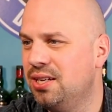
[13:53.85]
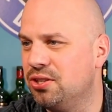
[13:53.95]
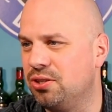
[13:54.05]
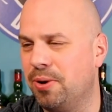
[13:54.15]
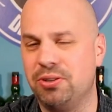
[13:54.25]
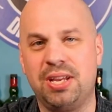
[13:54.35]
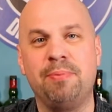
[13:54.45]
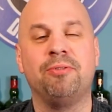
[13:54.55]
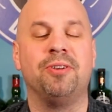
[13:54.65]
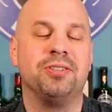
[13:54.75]
So tomorrow's
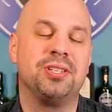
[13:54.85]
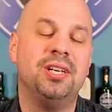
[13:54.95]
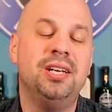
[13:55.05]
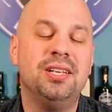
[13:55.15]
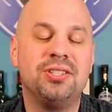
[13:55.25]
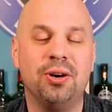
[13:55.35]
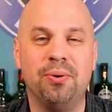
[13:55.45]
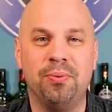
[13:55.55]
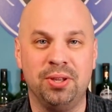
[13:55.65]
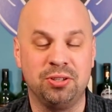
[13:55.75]
April first.
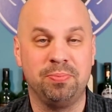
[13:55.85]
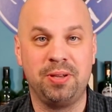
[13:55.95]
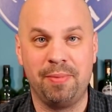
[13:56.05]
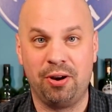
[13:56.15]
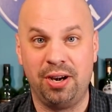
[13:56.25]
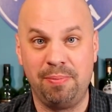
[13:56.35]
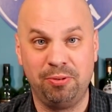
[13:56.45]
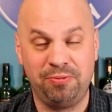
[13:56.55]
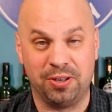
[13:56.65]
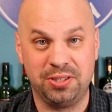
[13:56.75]
So this will come out on
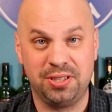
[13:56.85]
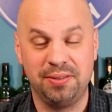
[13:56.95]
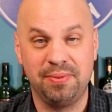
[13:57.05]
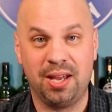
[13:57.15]
April first.